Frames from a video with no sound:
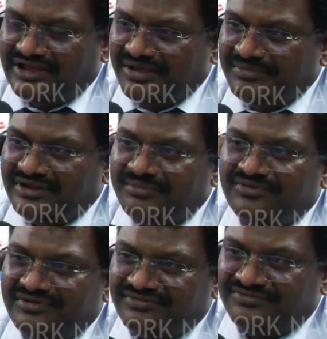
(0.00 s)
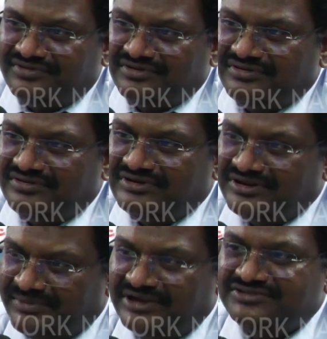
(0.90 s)
I mean, amount of
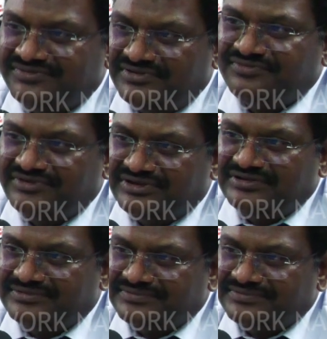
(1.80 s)
demands for the fuel.